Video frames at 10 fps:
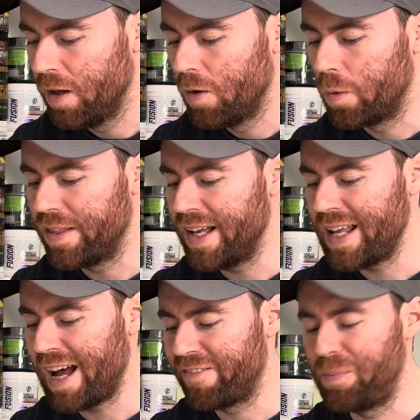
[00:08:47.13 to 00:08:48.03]
We then
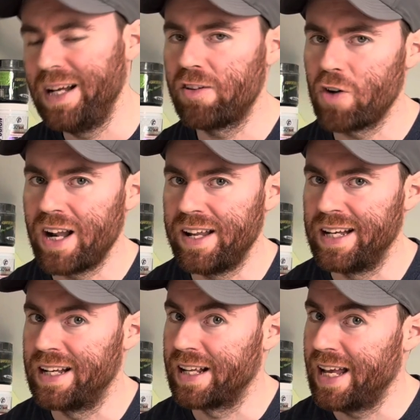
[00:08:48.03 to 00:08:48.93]
have beta-alanine,
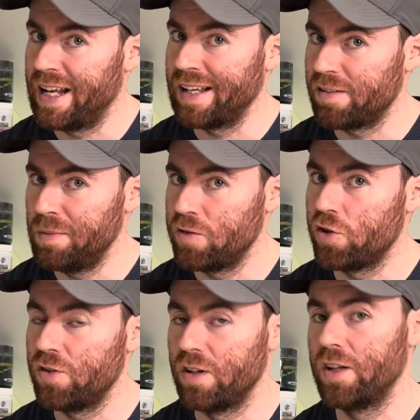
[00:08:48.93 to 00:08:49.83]
and again, as I
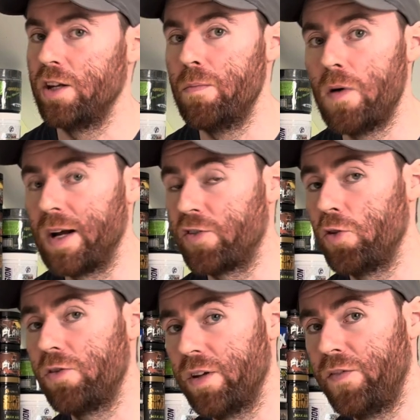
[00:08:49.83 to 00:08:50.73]
mentioned, you might
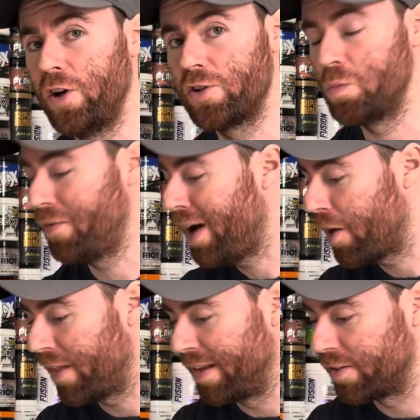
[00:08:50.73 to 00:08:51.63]
choose the version
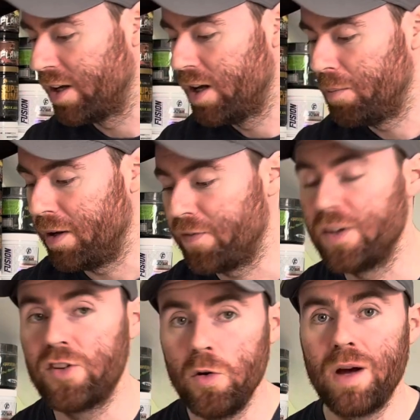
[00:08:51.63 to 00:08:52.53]
without this, but if you
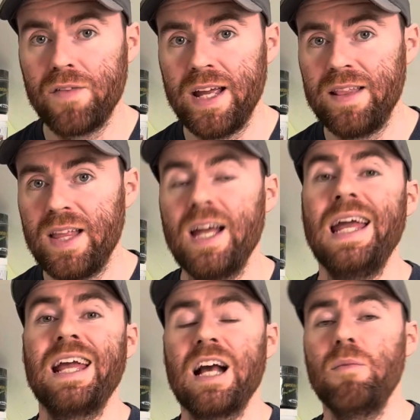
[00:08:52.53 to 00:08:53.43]
do have it in there,
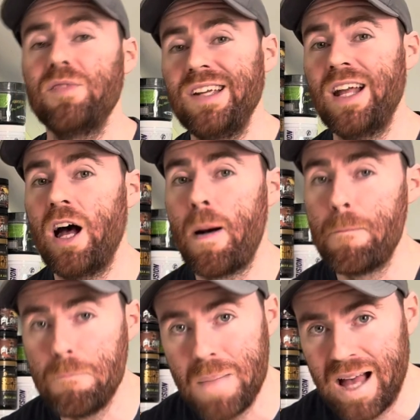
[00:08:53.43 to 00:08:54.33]
it comes in at a
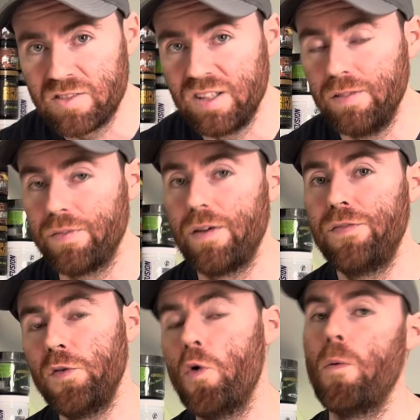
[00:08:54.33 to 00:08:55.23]
massive
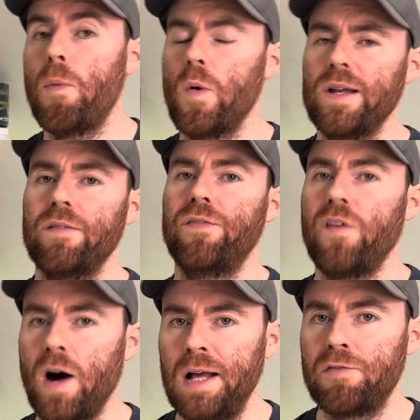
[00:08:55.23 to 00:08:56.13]

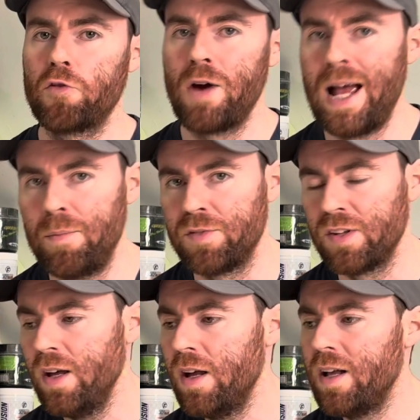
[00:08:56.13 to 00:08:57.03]
4.5 grams.
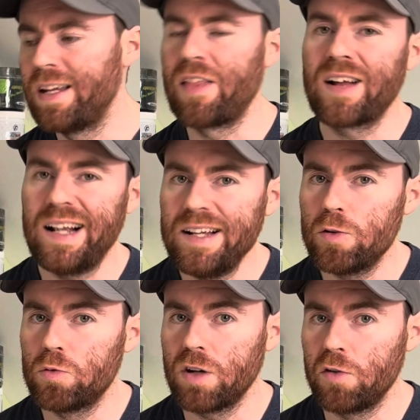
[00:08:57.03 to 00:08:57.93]
Now, the
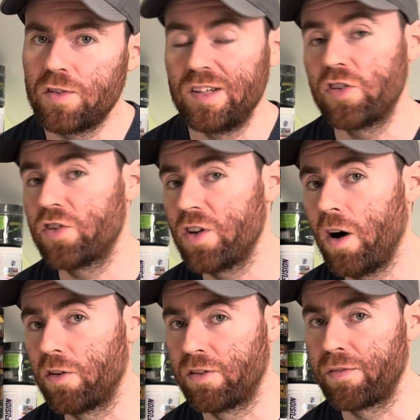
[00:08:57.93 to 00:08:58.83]
clinical dosage
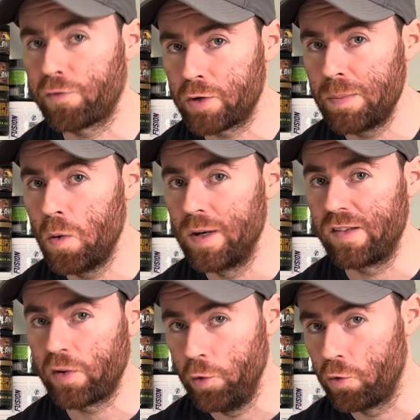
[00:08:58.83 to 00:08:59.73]
starts at
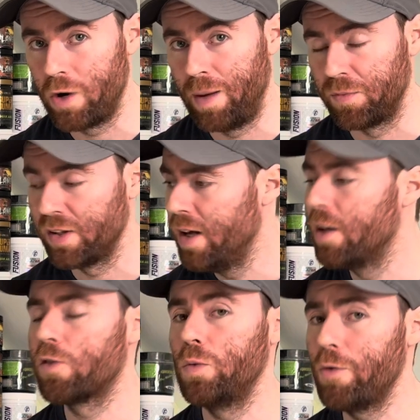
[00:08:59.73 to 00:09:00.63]
3.2 grams,
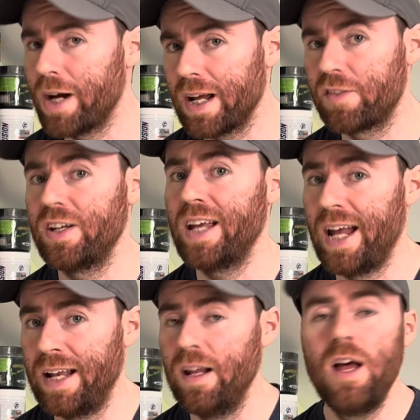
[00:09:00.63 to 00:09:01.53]
so we're actually
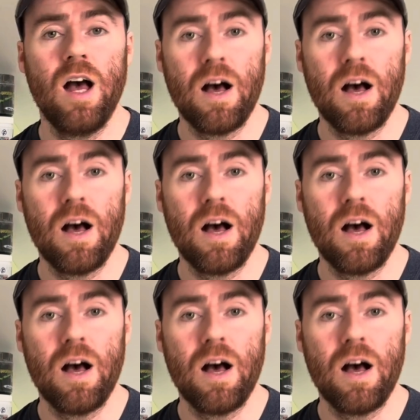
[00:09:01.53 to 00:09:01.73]
getting a